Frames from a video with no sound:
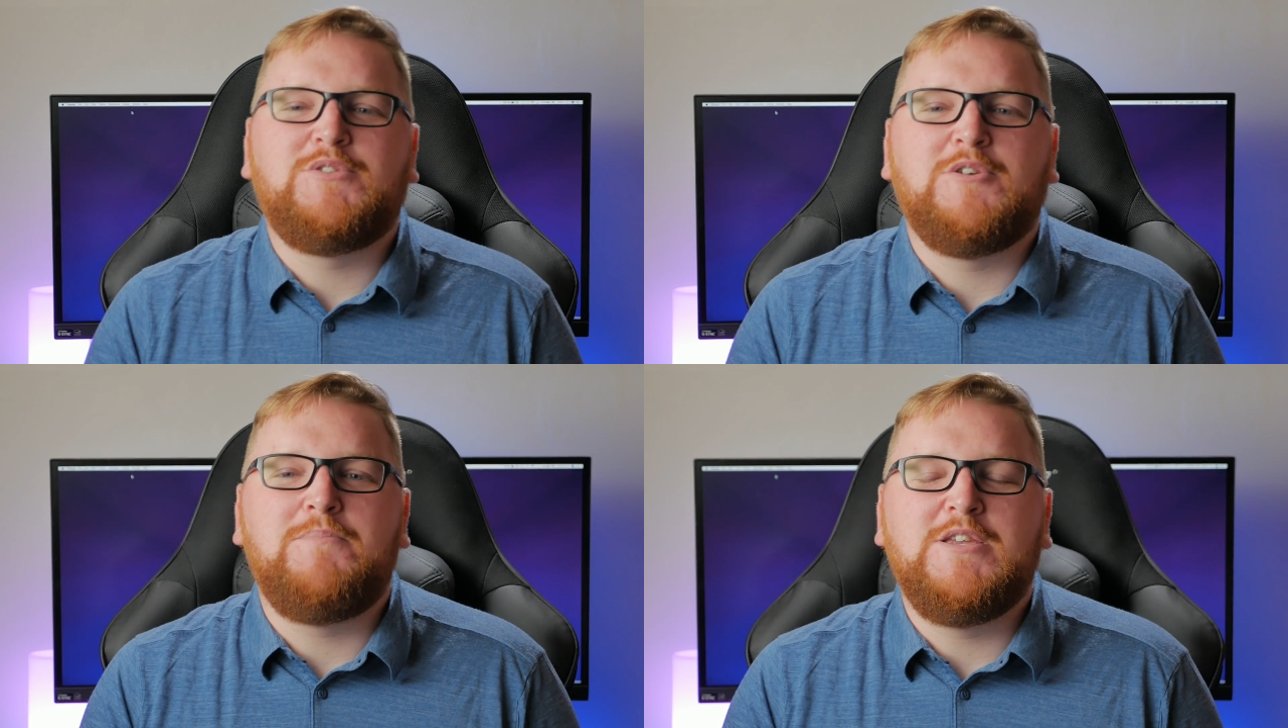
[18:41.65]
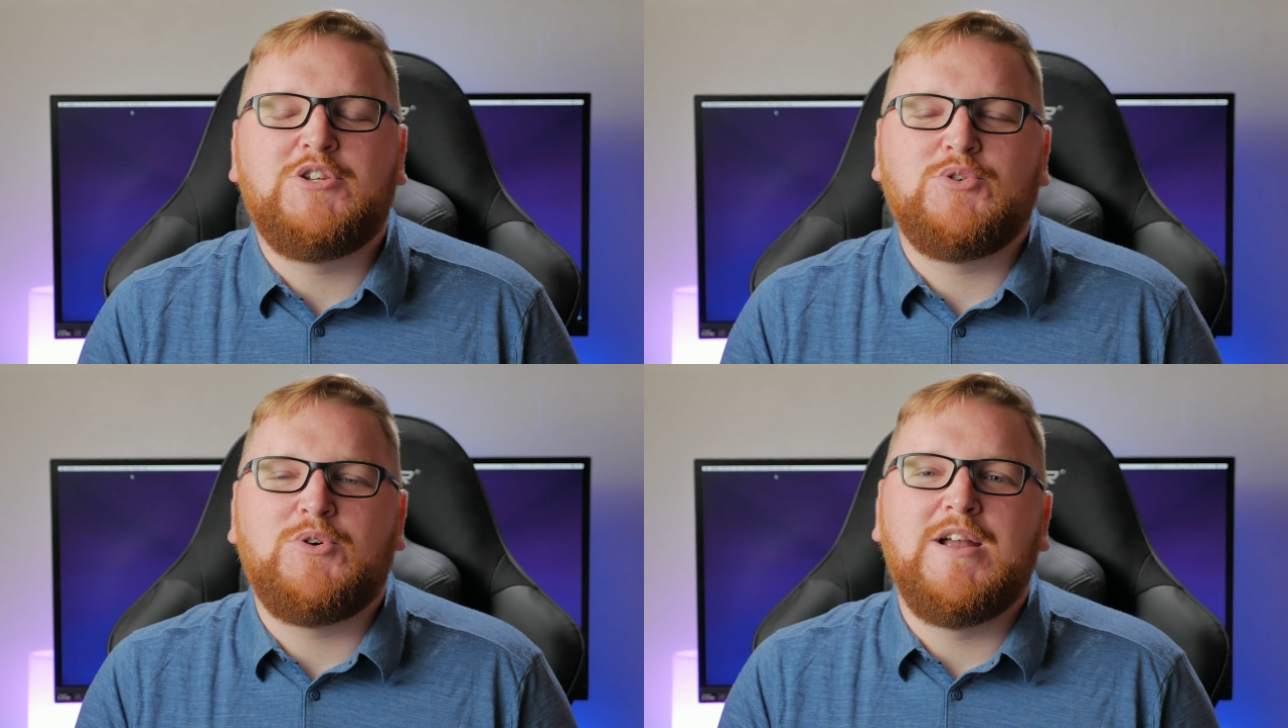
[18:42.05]
so be
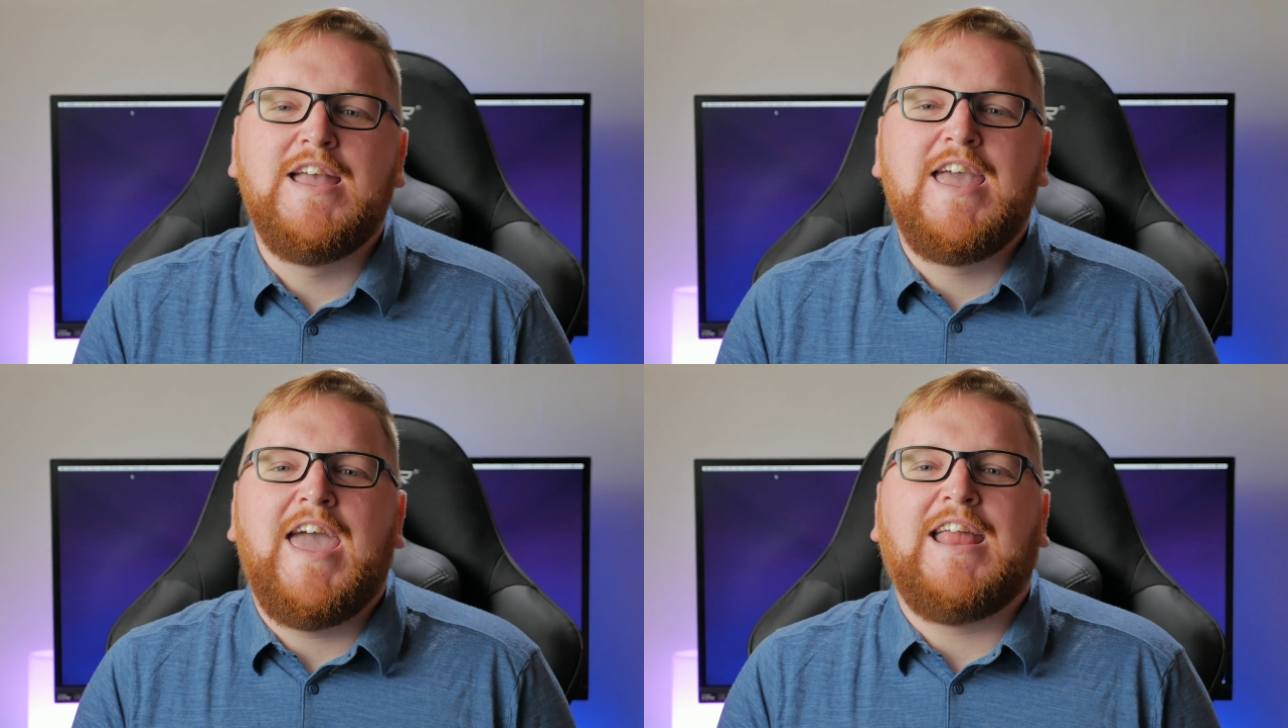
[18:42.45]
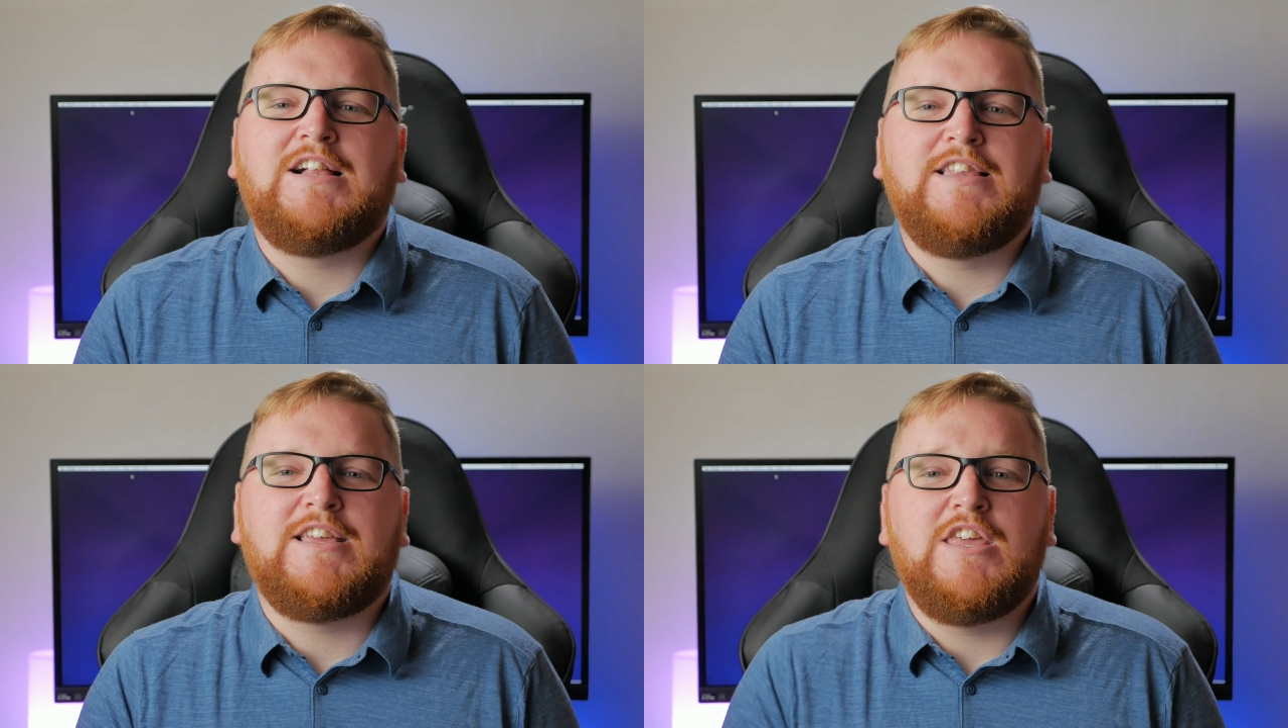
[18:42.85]
sure and
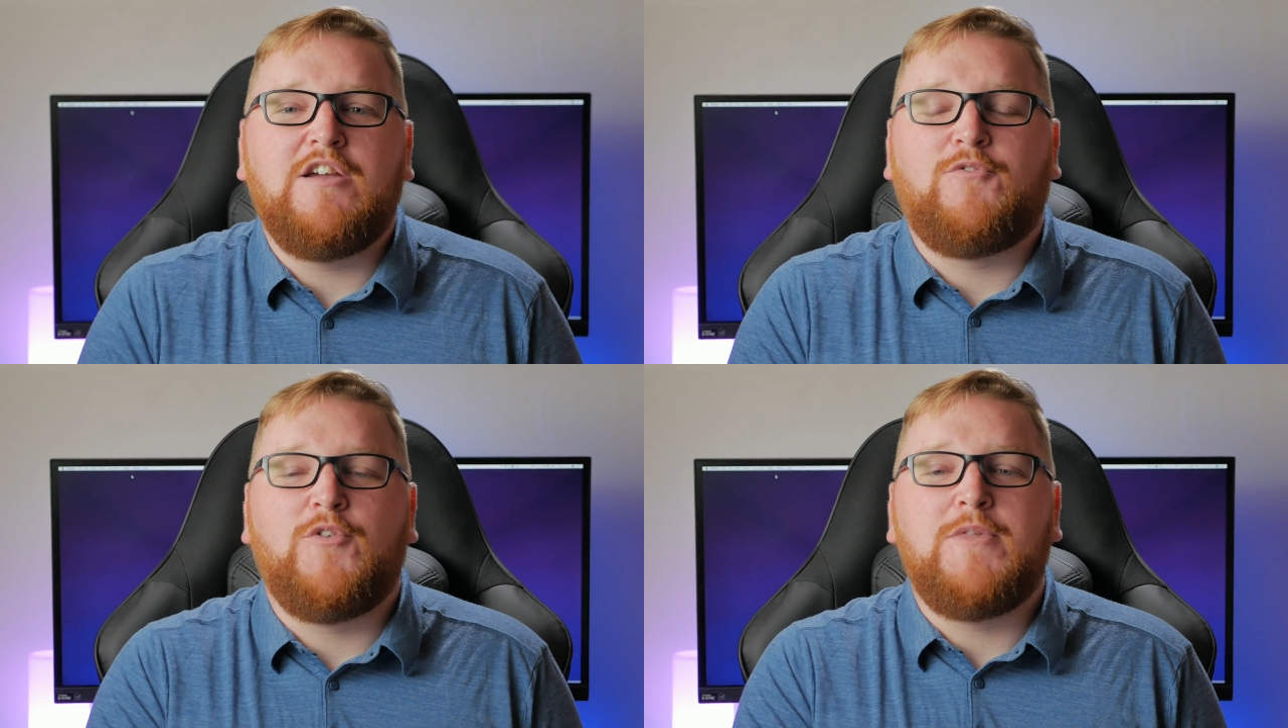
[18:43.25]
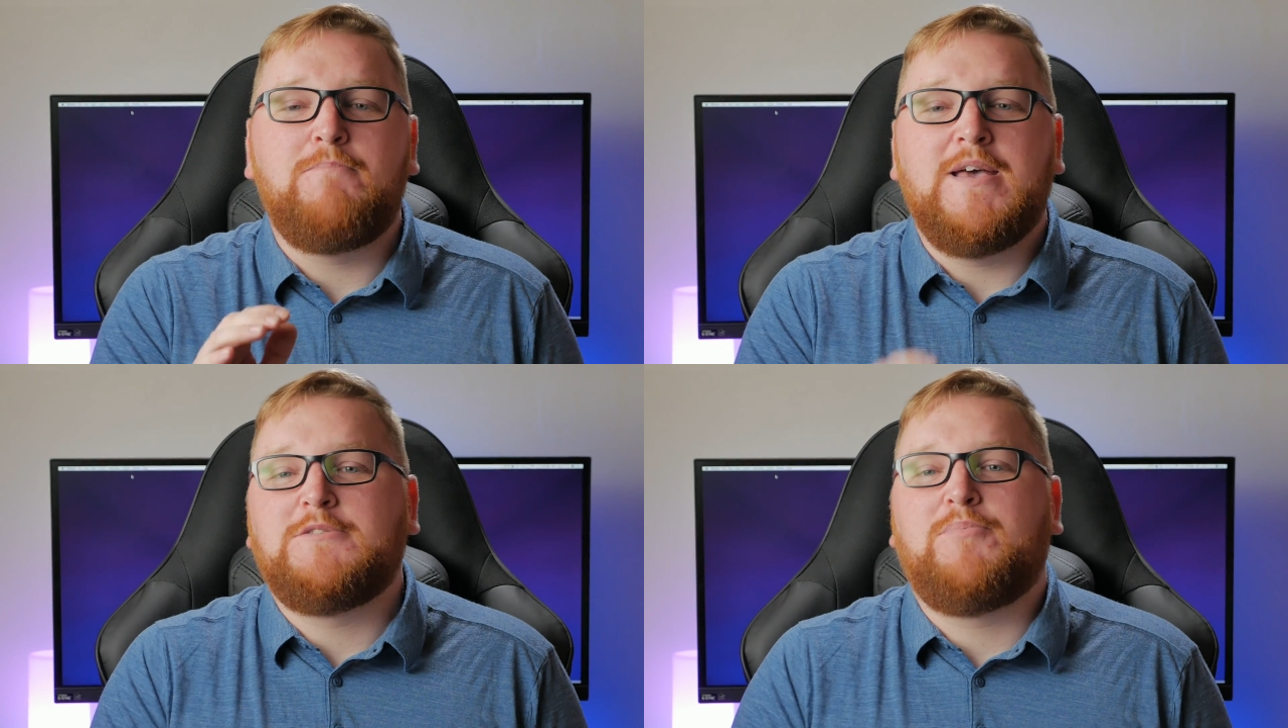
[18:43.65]
click there for the
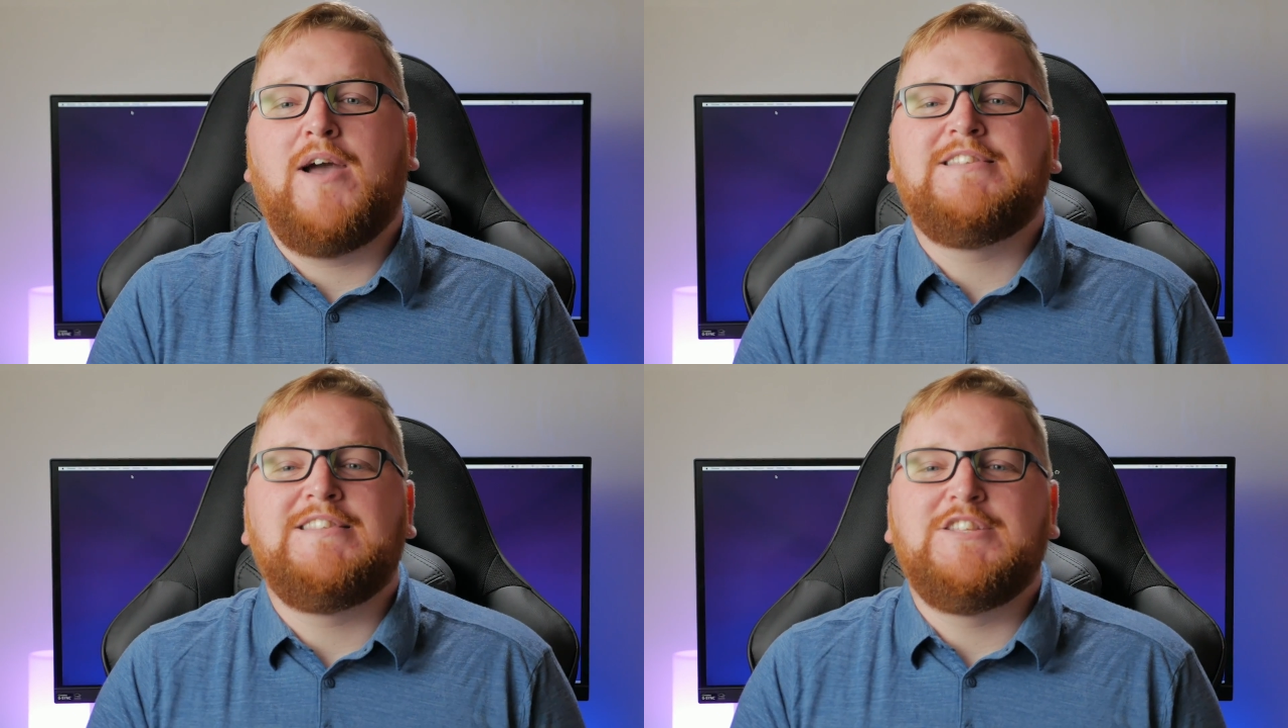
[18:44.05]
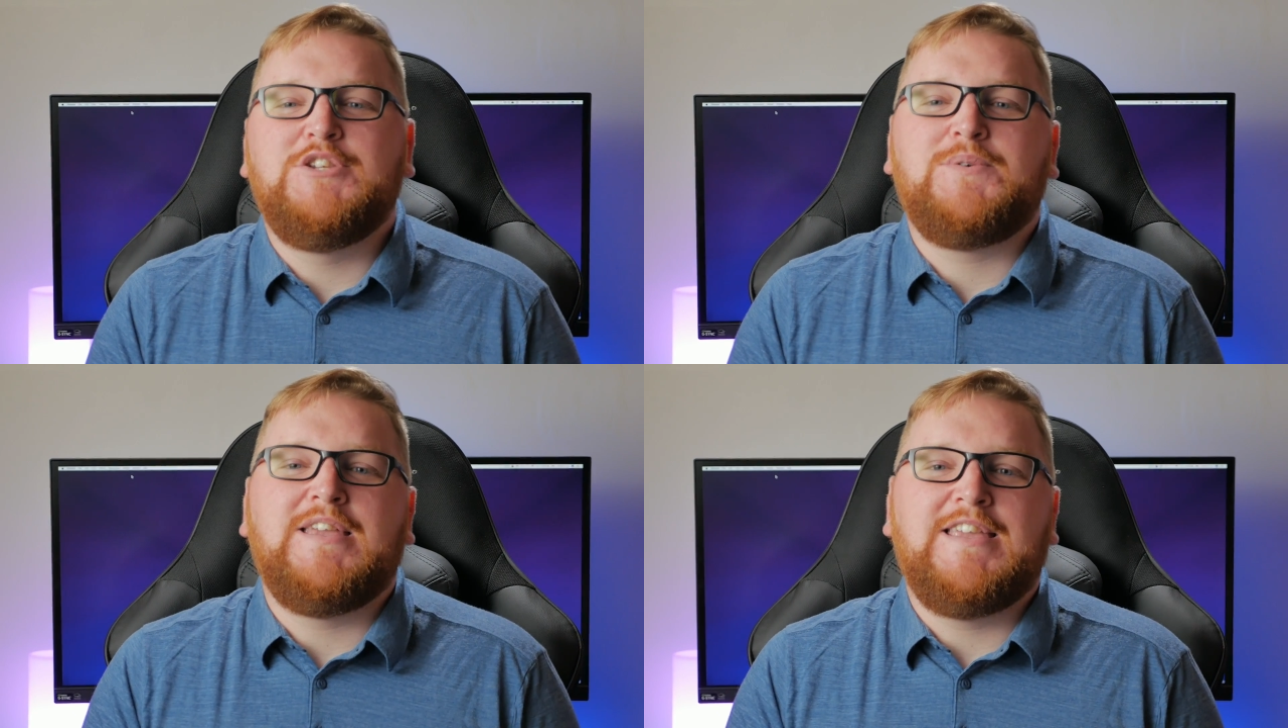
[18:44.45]
best pricing that
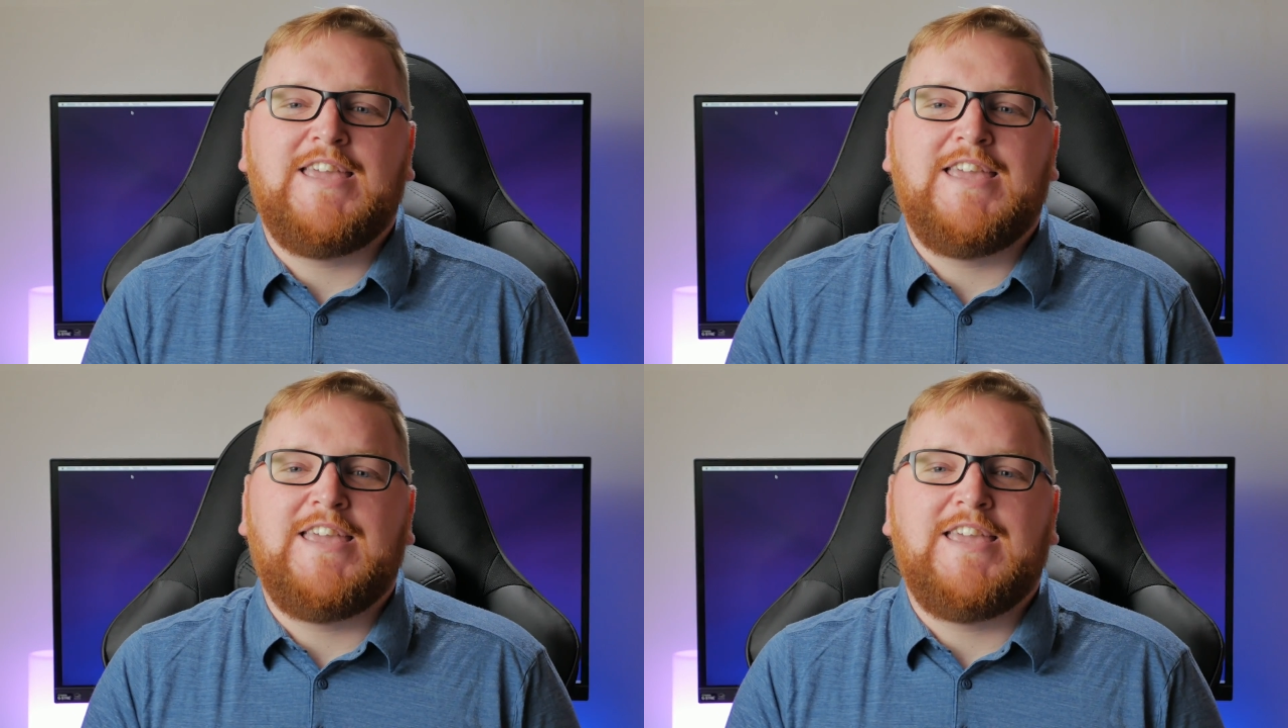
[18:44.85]
you can